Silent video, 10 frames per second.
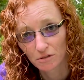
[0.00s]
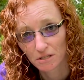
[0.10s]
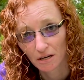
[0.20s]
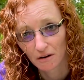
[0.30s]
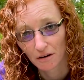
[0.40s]

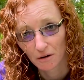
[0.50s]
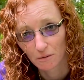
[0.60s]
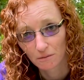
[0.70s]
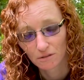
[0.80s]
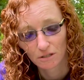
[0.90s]

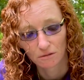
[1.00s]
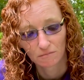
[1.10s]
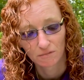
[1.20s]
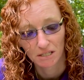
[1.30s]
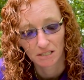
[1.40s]
scenario to
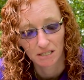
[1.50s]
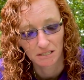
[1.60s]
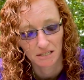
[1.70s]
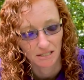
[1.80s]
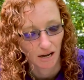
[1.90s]
test
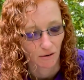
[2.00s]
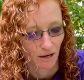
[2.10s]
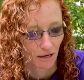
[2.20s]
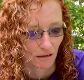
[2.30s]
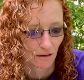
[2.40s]
this out,
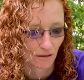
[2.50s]
and